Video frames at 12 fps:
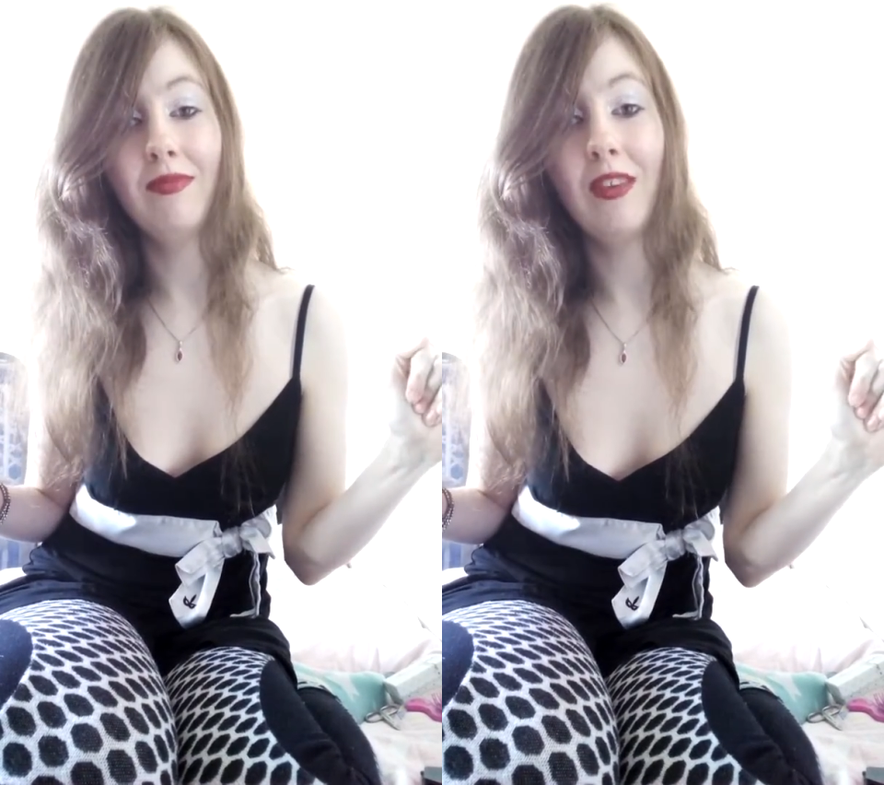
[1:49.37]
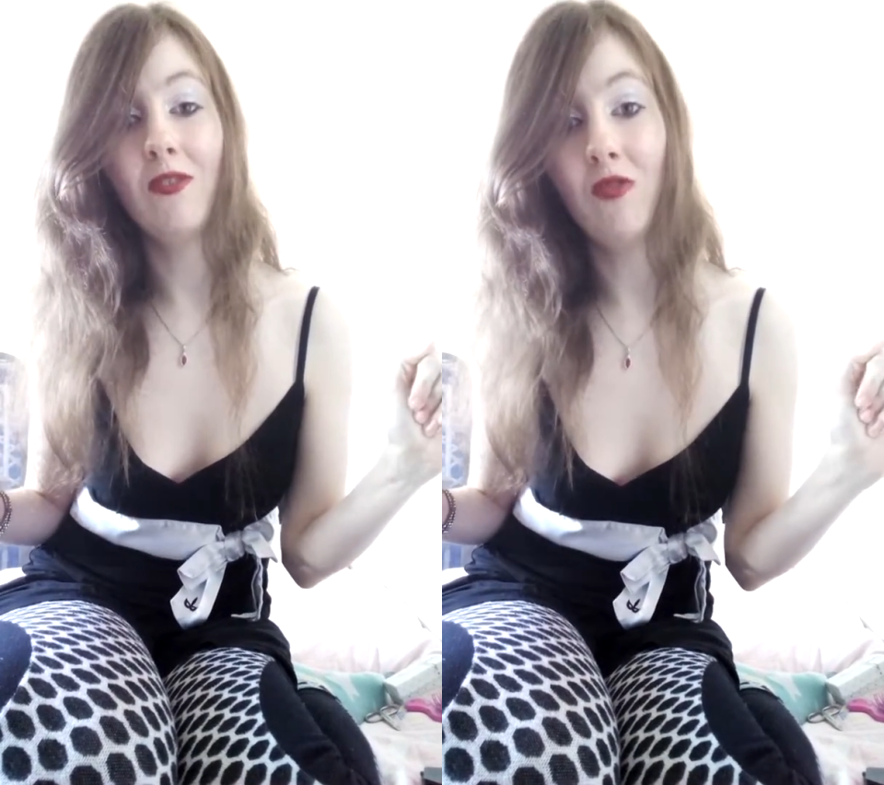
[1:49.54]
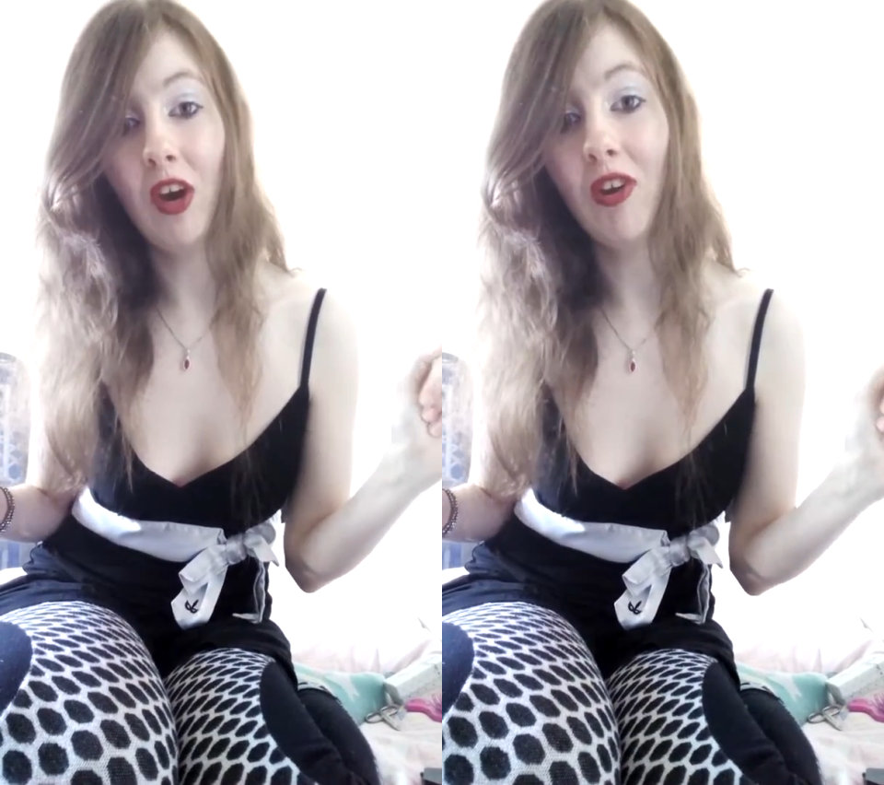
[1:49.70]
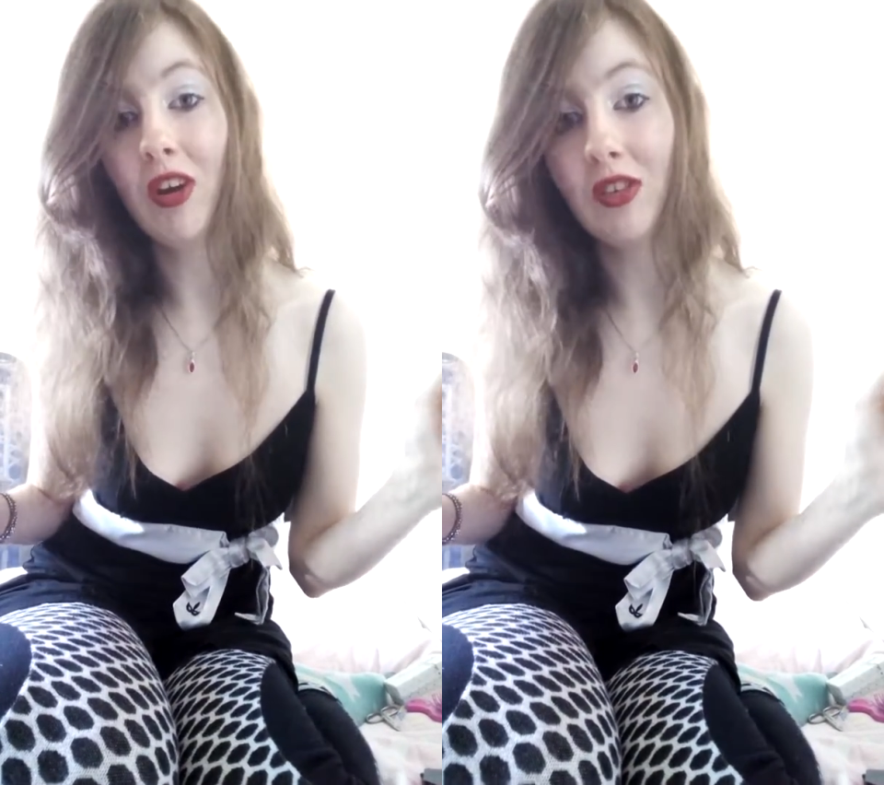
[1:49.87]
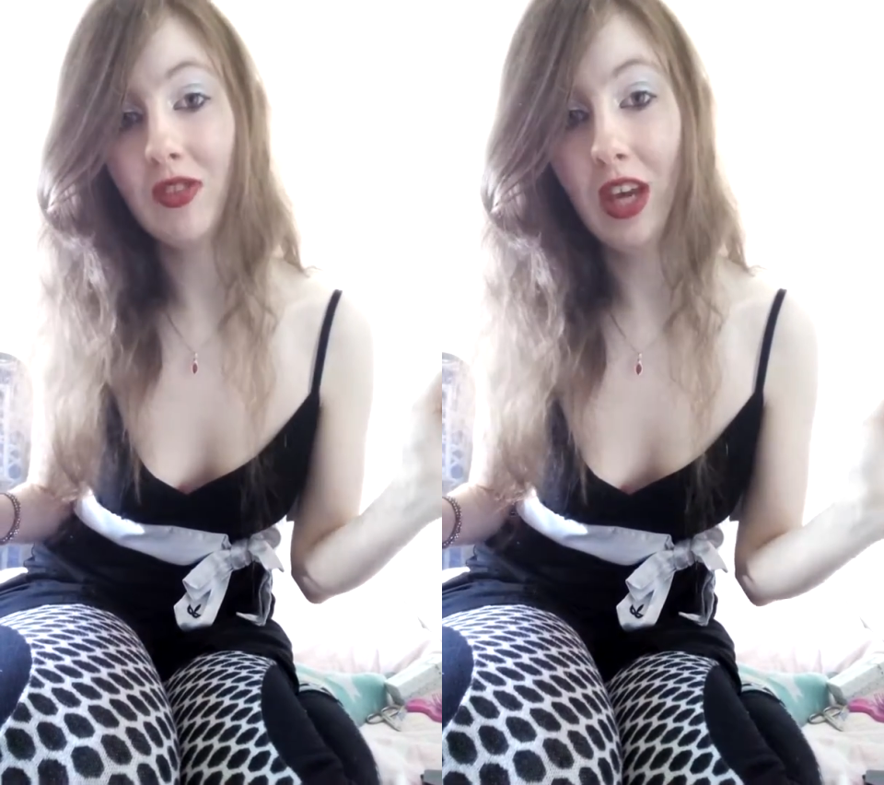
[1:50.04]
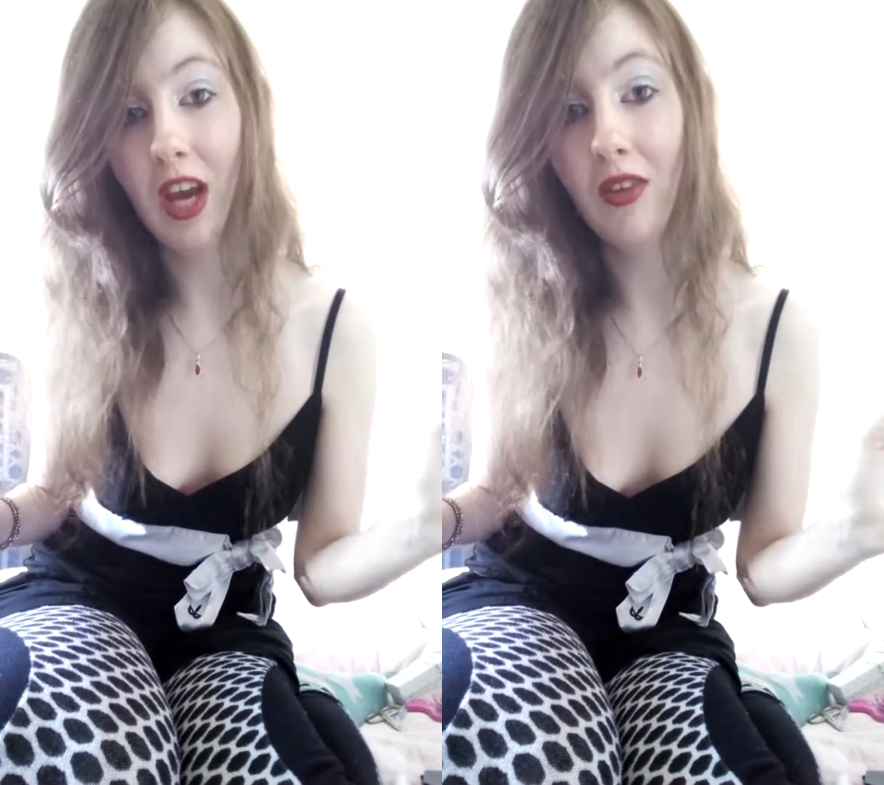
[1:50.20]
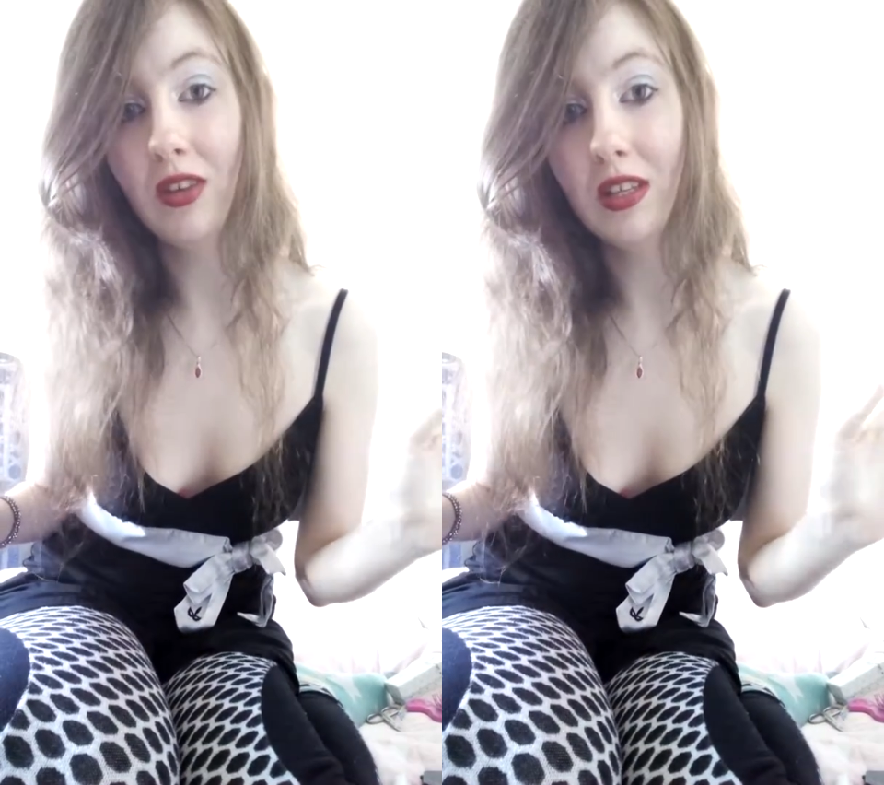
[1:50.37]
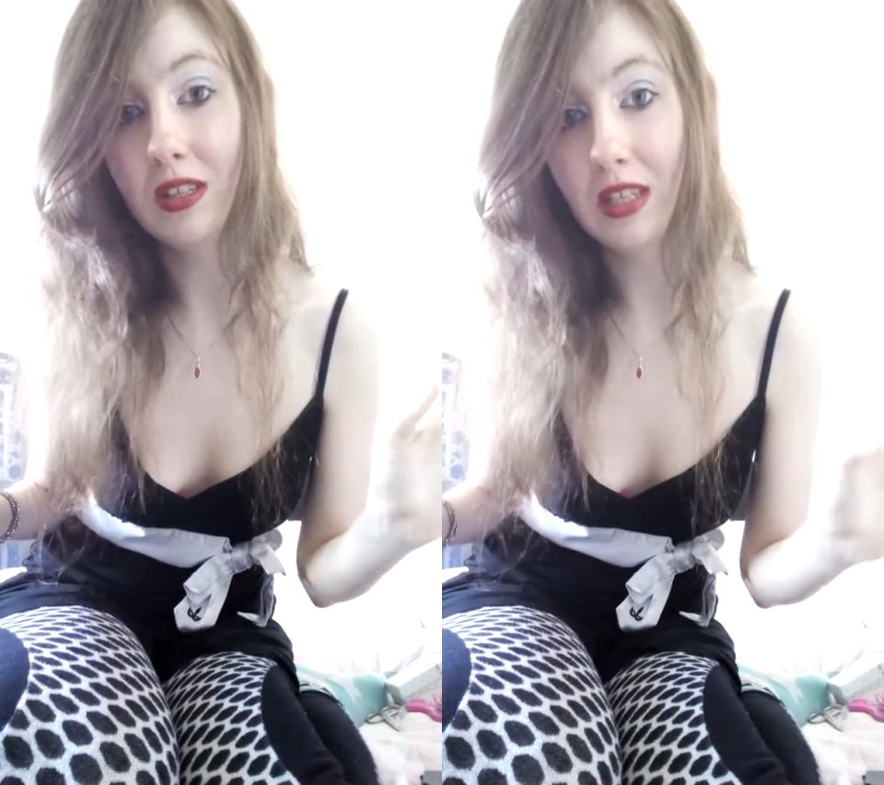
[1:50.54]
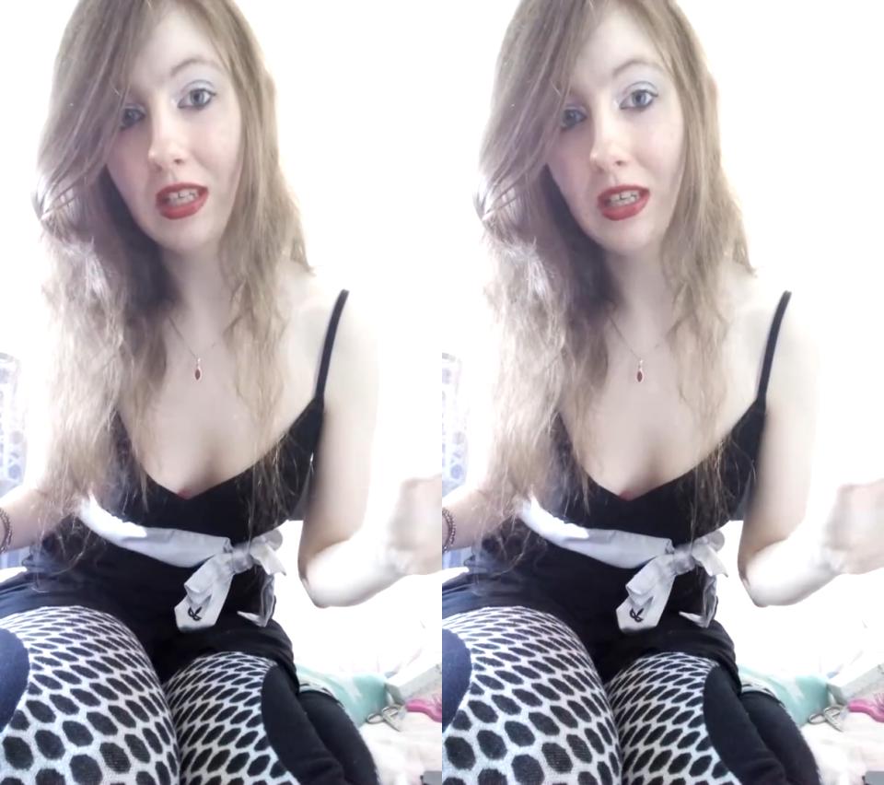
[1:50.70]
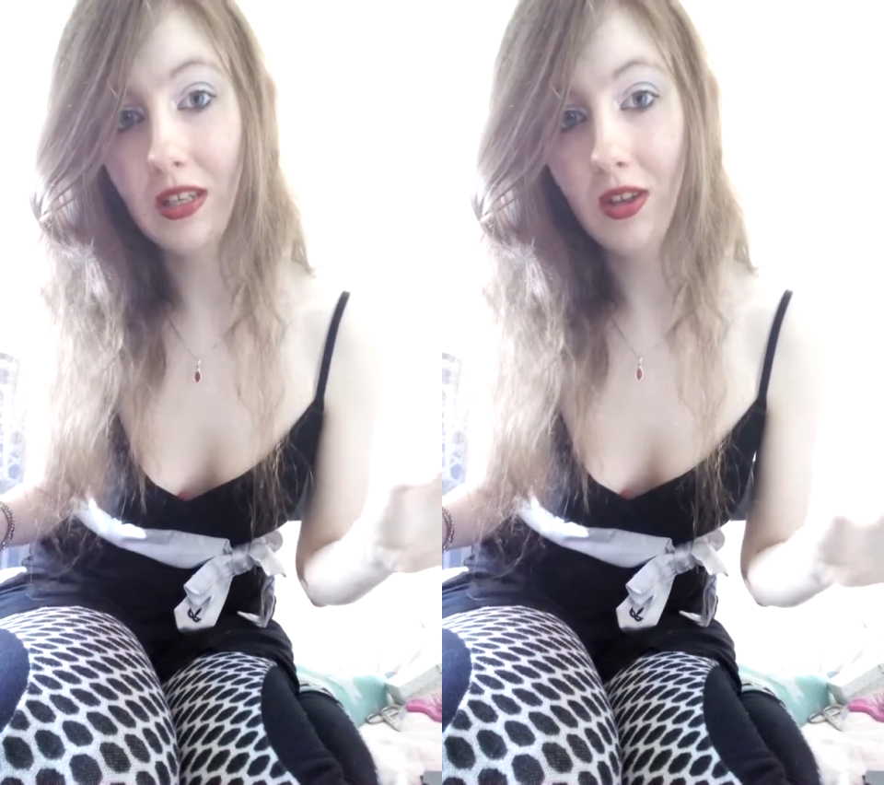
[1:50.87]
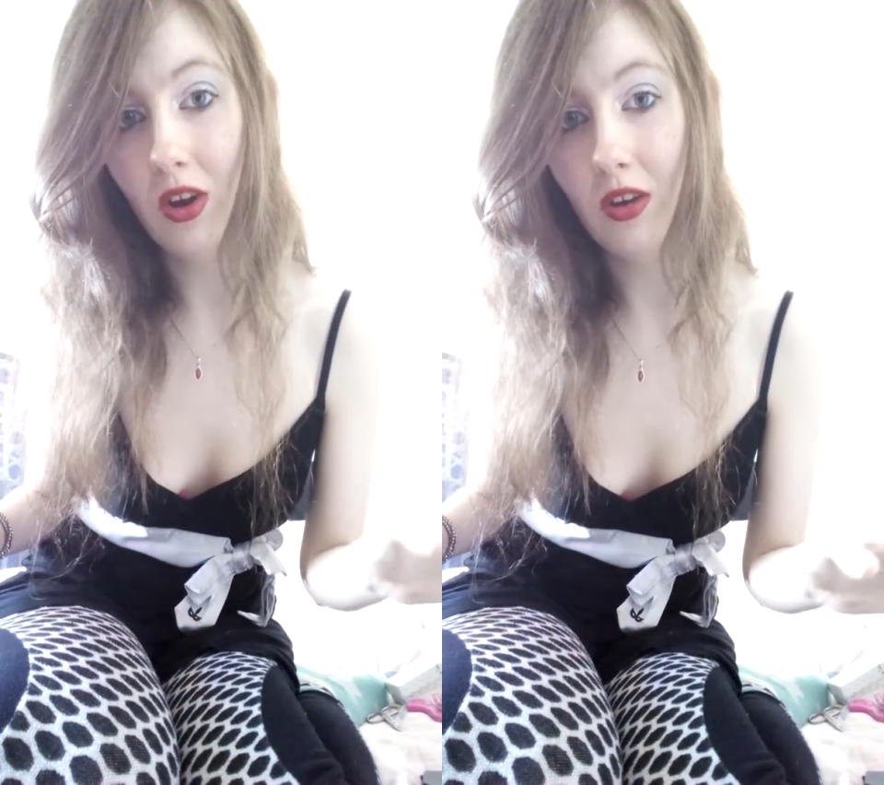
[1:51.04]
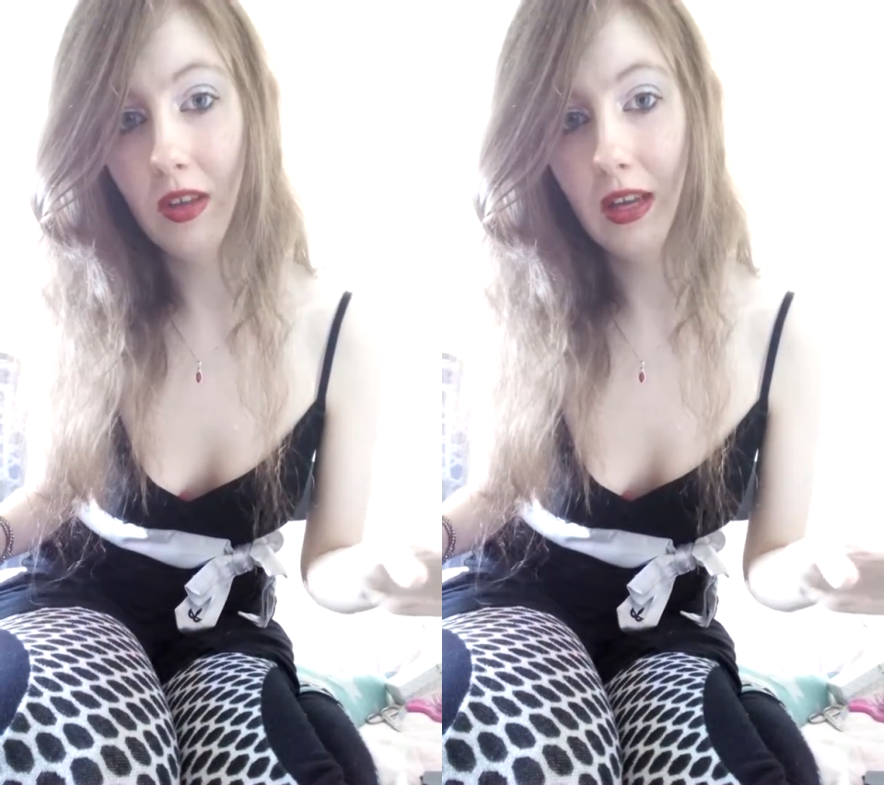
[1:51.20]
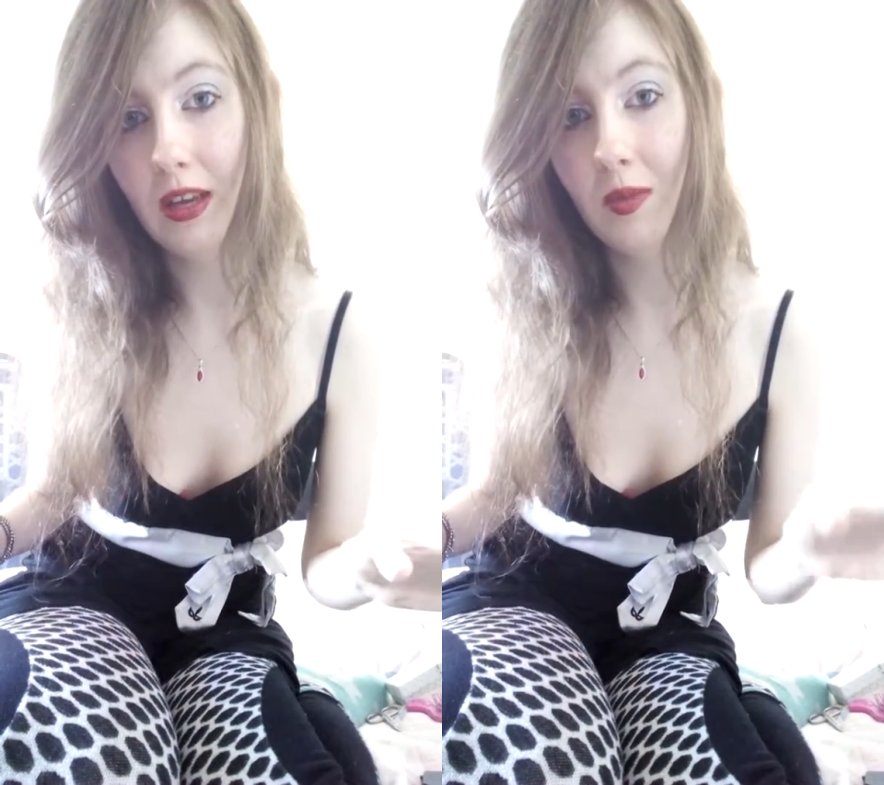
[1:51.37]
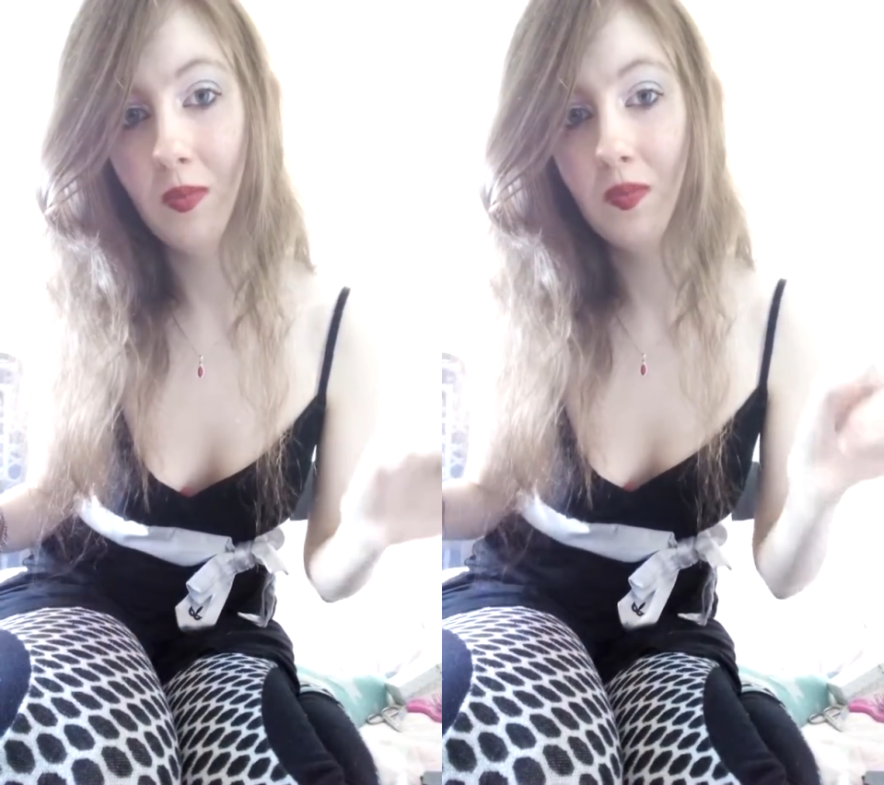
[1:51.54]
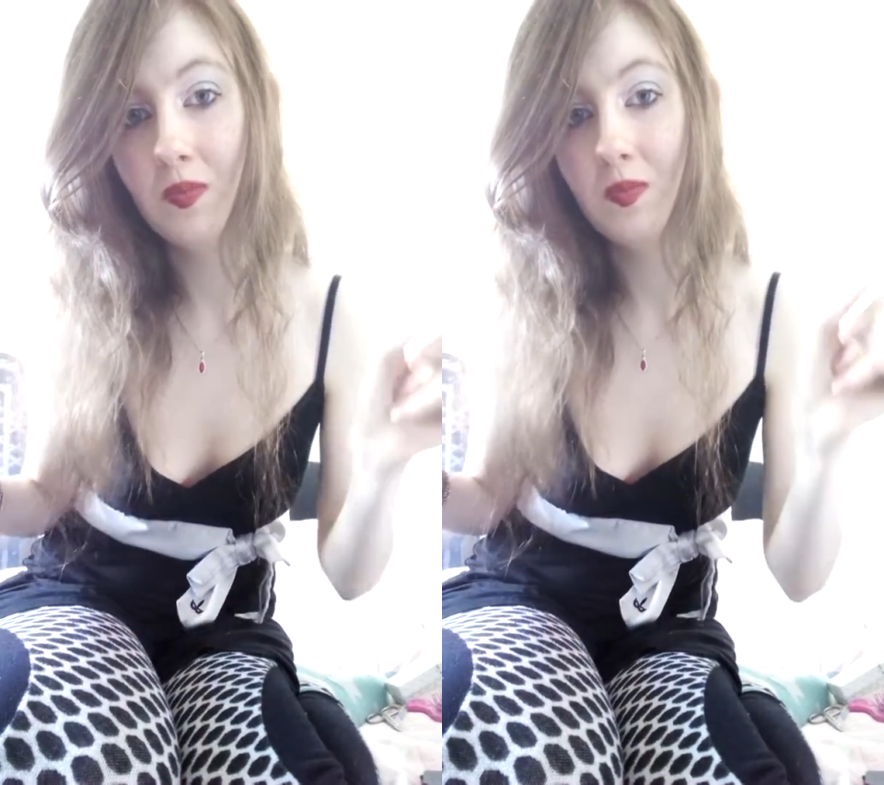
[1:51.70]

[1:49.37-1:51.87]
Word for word: that's very scary indeed, darling.